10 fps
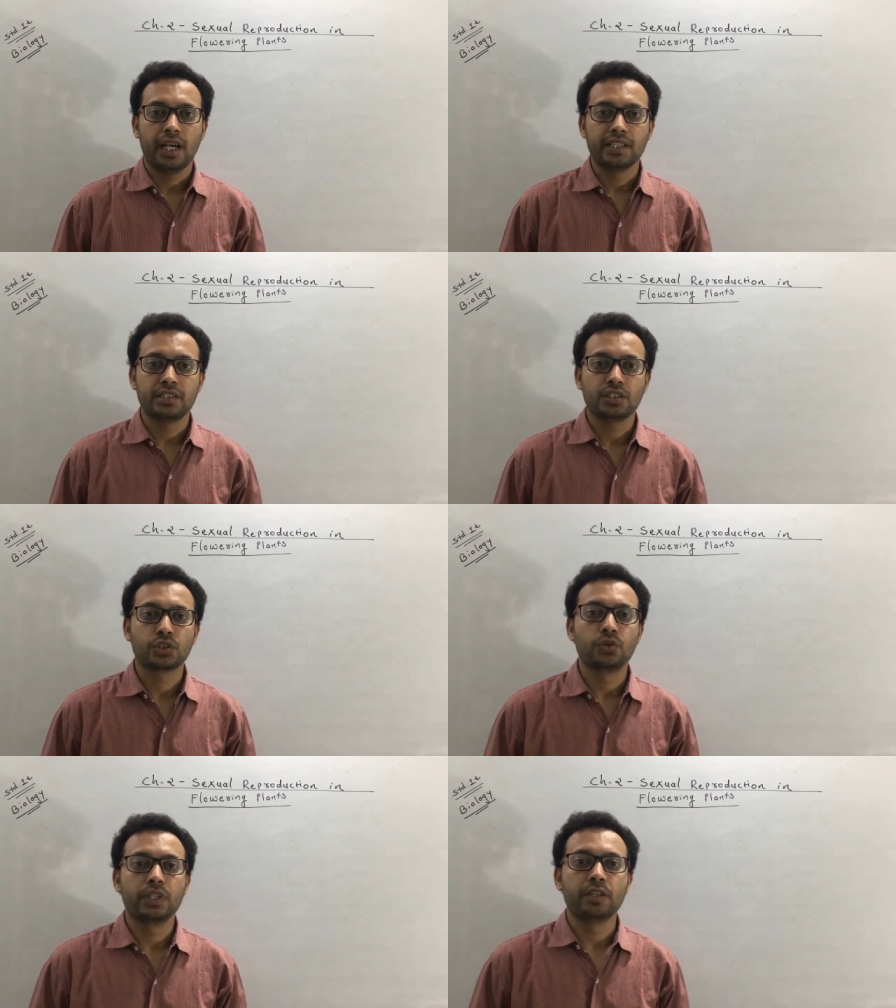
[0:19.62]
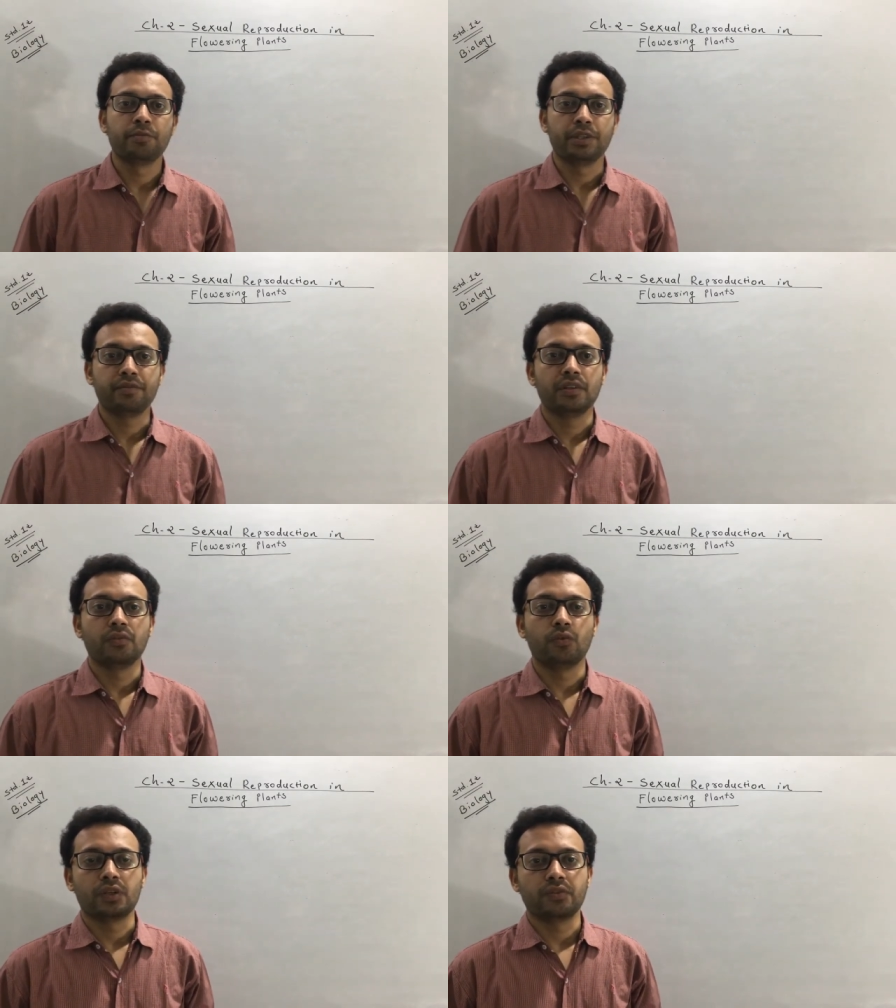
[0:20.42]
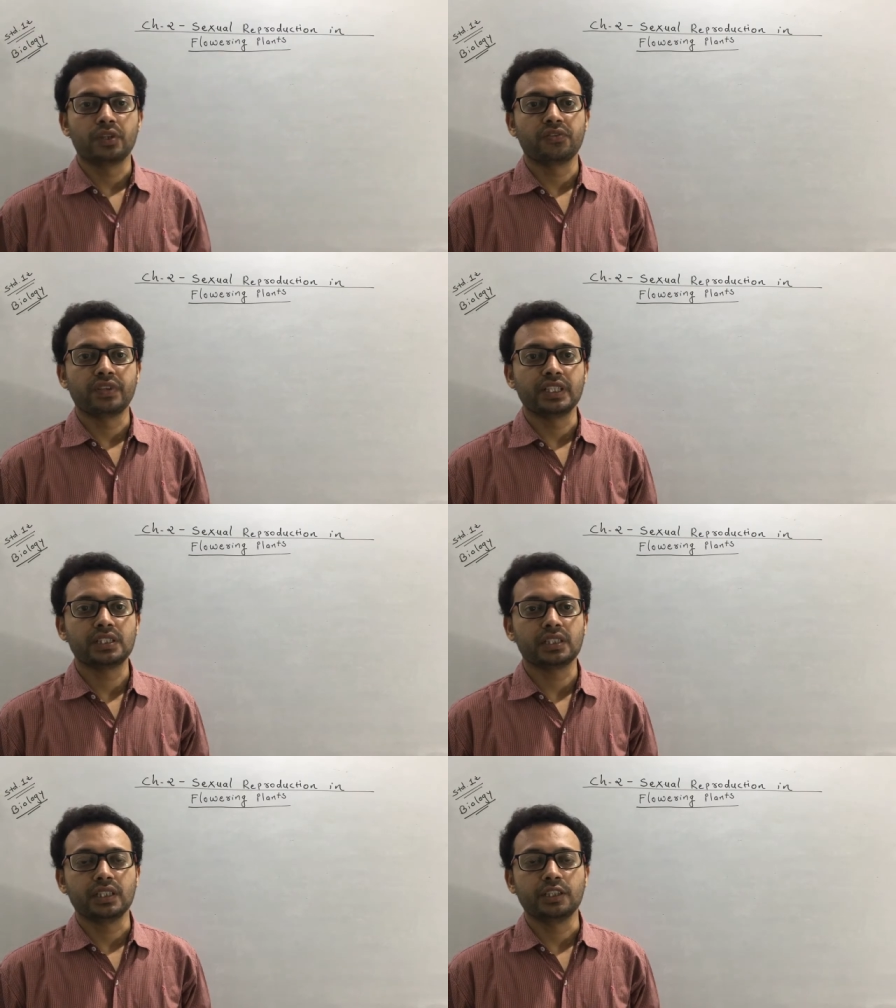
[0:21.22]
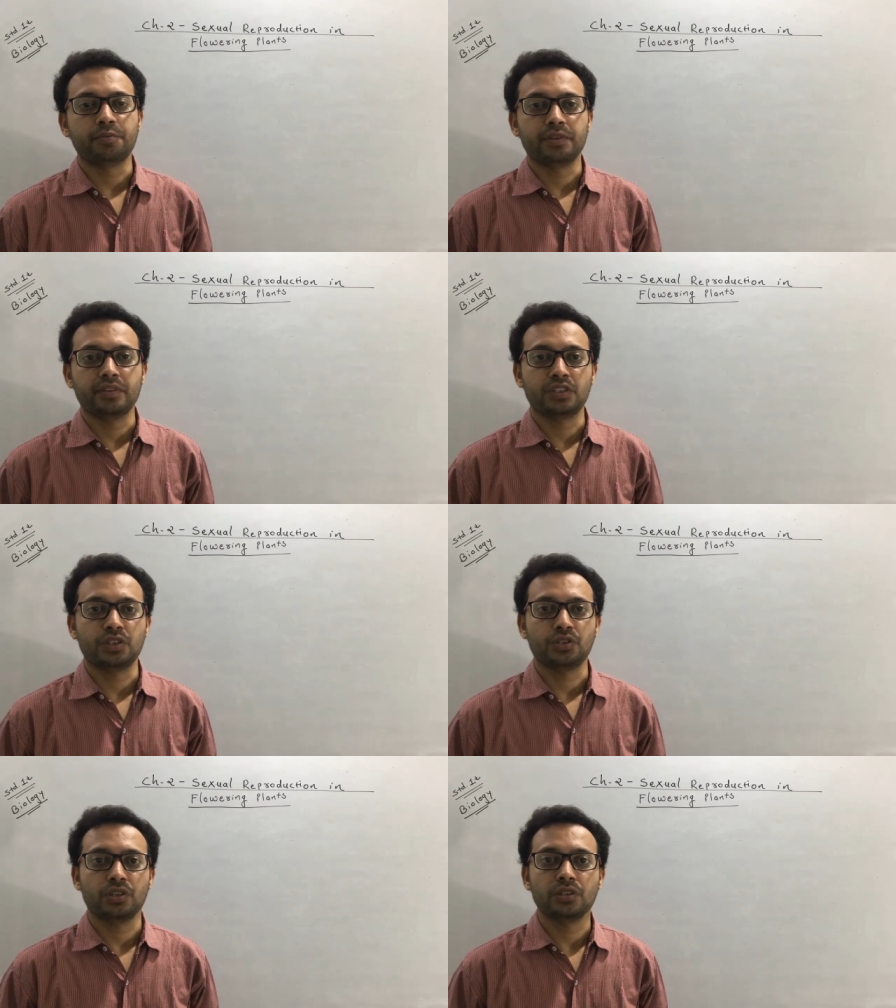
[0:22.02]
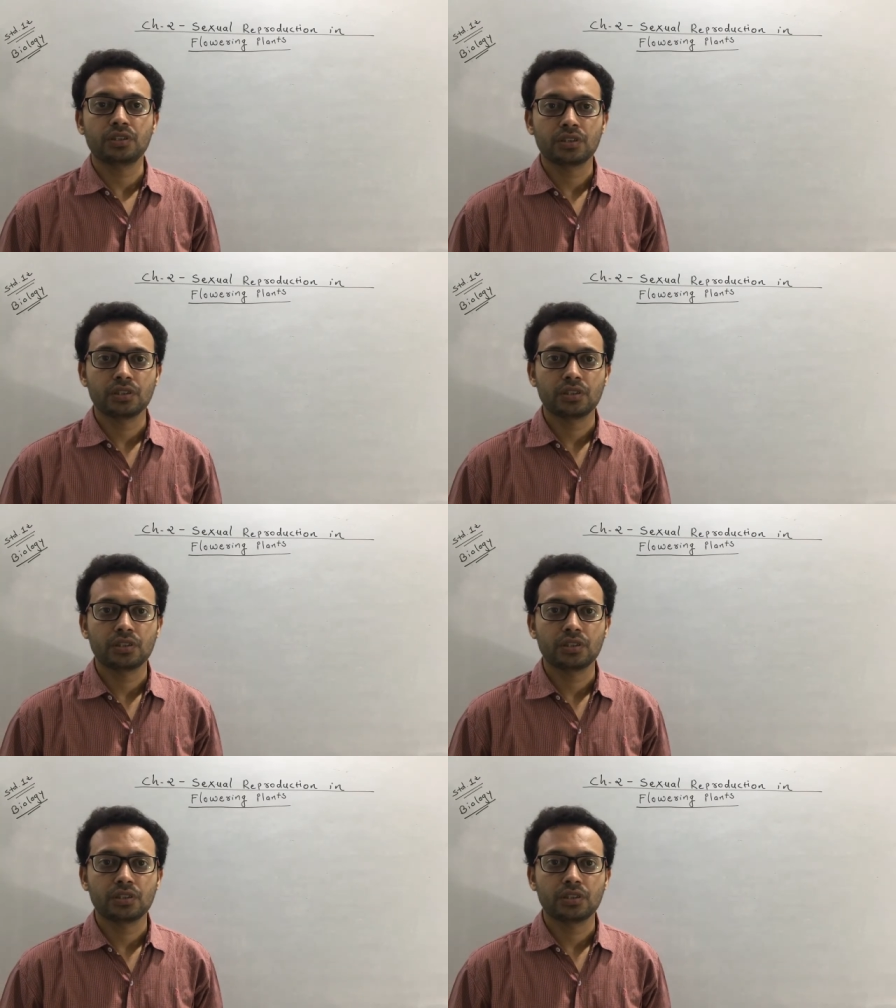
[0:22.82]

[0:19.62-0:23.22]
I just go in a brief what we have finished in the previous sessions.